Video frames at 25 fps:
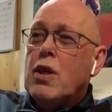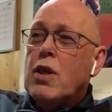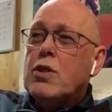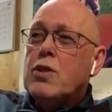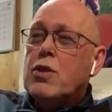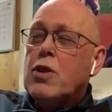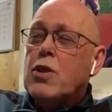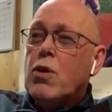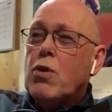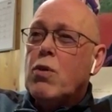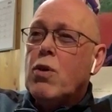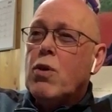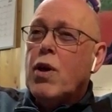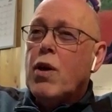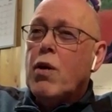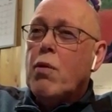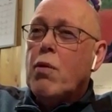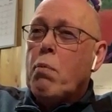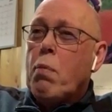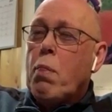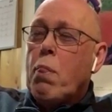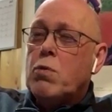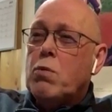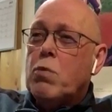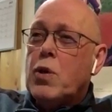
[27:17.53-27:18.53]
So.
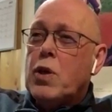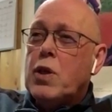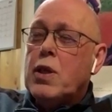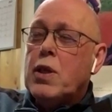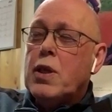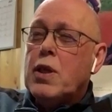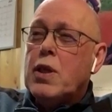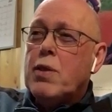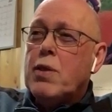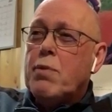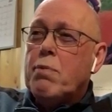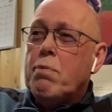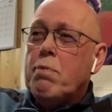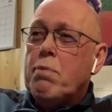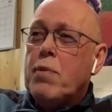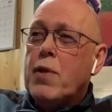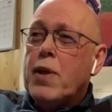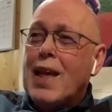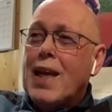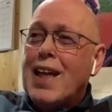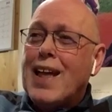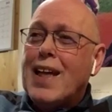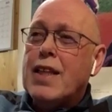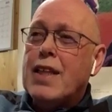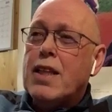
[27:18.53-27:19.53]
Uh, When um,
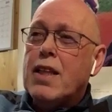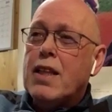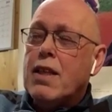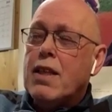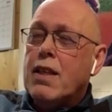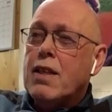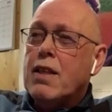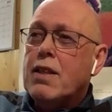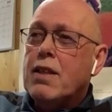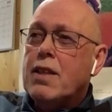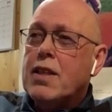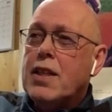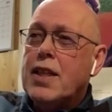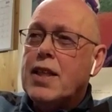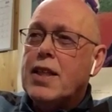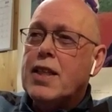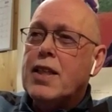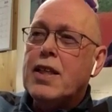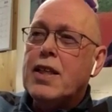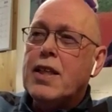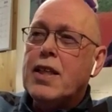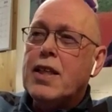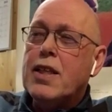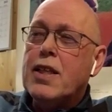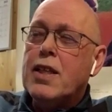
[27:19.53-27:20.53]
Glenn did
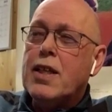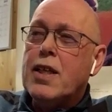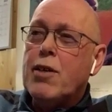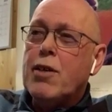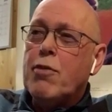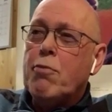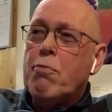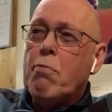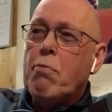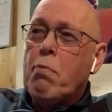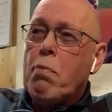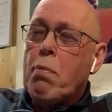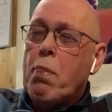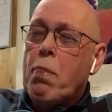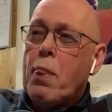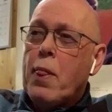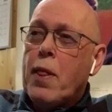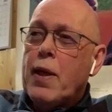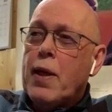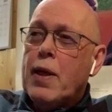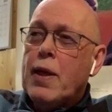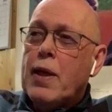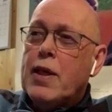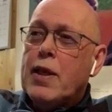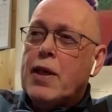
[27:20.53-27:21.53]
need um,
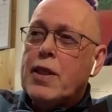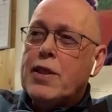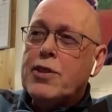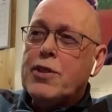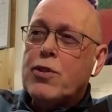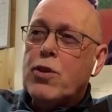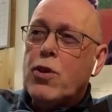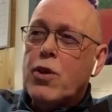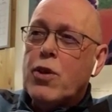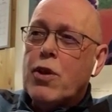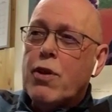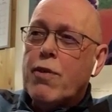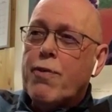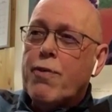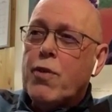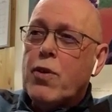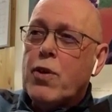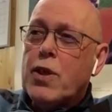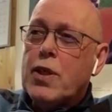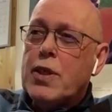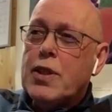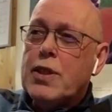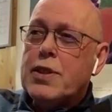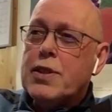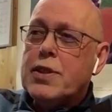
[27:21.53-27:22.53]
a story
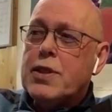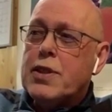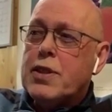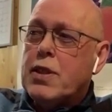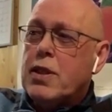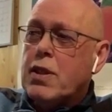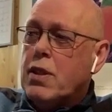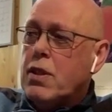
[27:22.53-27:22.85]
for his,